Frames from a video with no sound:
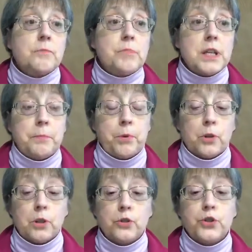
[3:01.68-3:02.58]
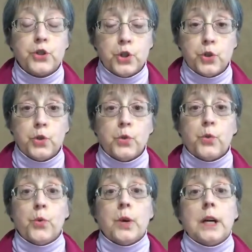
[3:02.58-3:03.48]
people
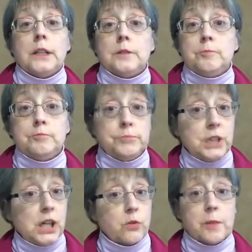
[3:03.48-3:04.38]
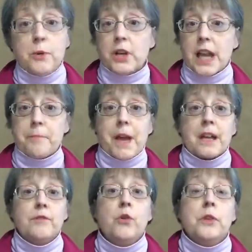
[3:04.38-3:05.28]
to communicate back
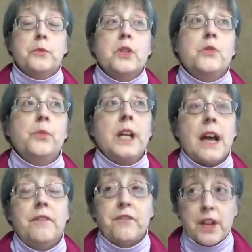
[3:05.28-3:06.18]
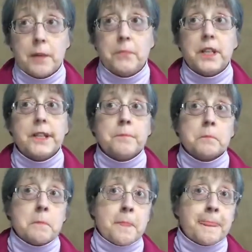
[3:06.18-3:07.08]
and forth with you. We have family
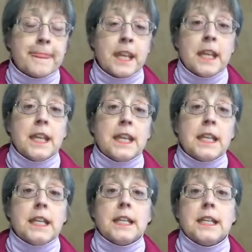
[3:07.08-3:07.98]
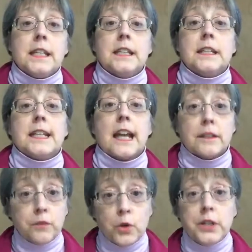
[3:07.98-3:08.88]
in
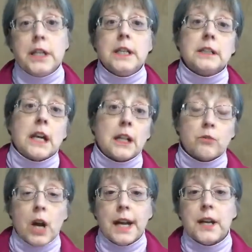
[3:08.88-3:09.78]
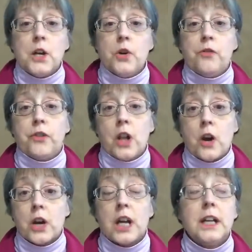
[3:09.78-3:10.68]
California, Colorado,
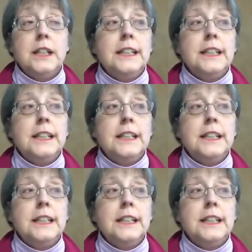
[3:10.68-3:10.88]
Florida,